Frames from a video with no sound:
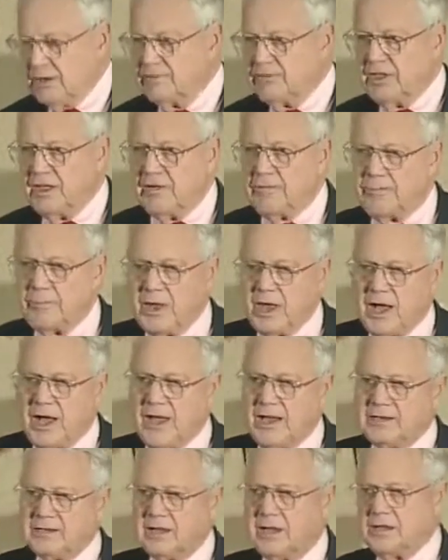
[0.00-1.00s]
of the
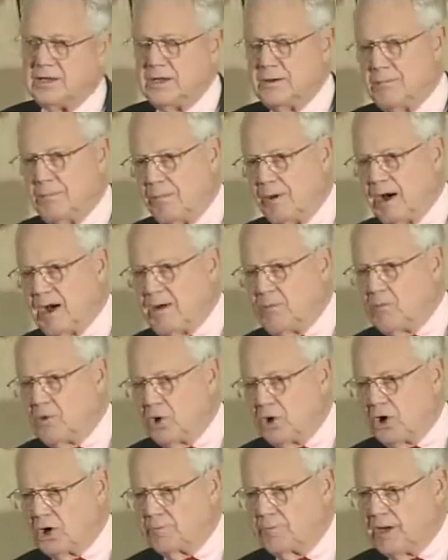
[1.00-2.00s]
FBI taking my
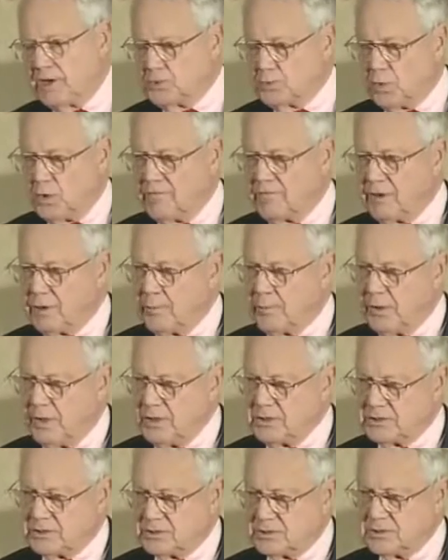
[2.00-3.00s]
work, my 1,200
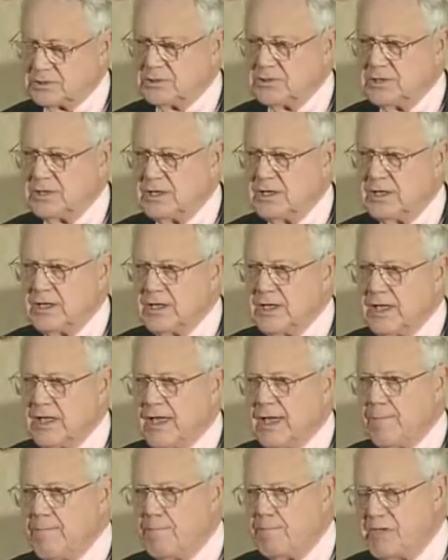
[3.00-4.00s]
pages,
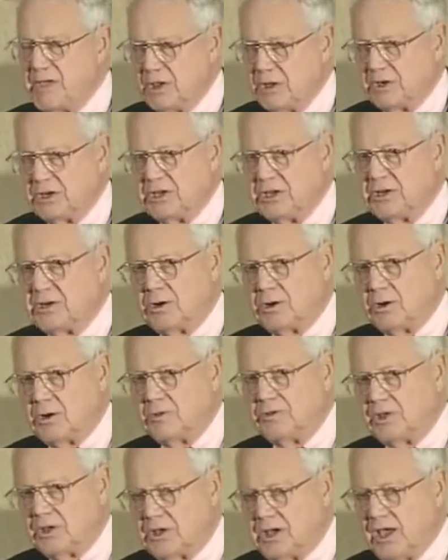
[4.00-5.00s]
and building
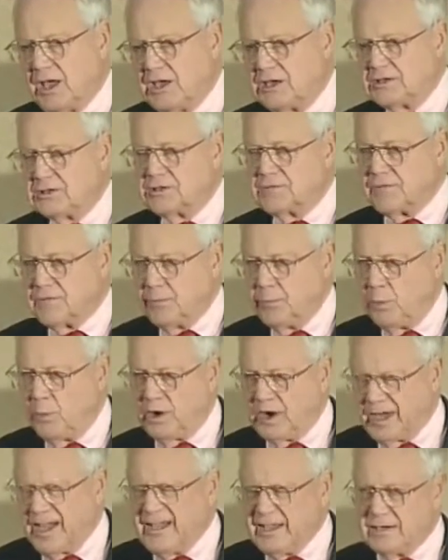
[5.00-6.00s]
on the case from
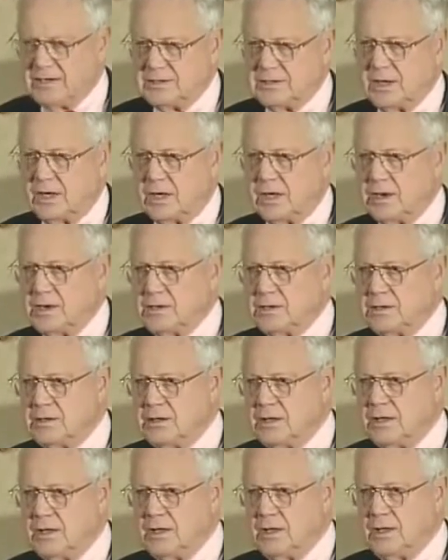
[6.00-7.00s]
what I had done,
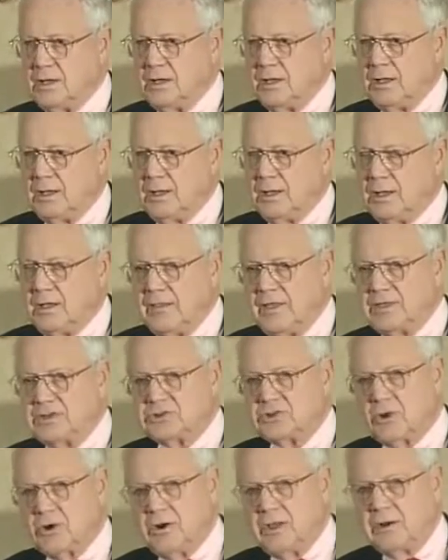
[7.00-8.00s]
they
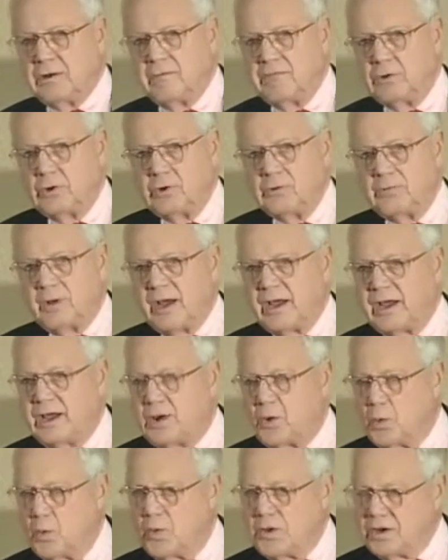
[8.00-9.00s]
started interviewing my
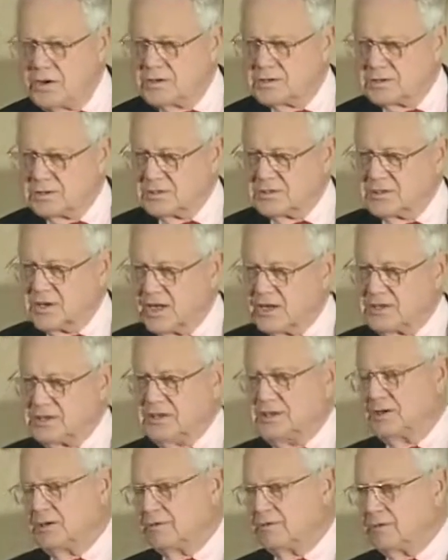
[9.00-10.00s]
witnesses,
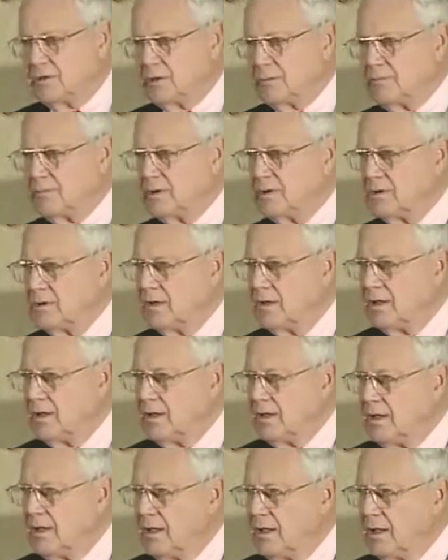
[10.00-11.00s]
19 of them,
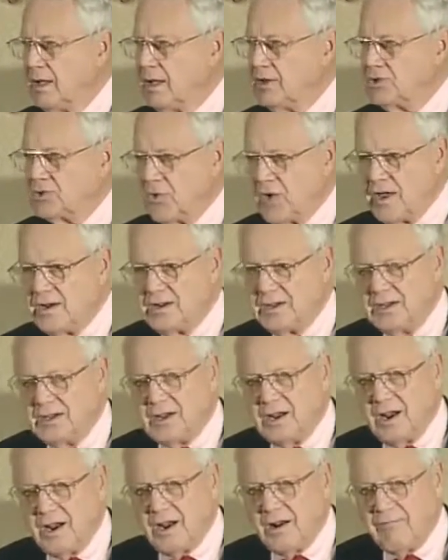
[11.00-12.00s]
and tried to
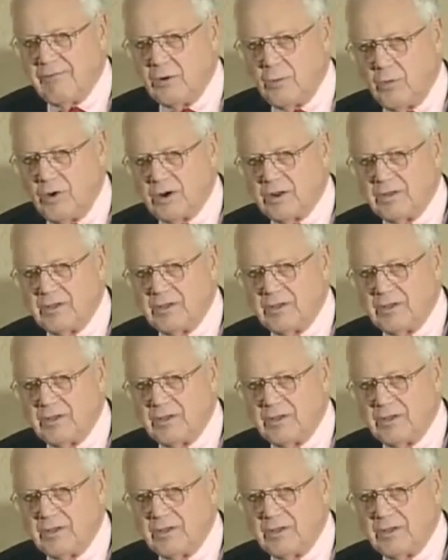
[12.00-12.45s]
get every one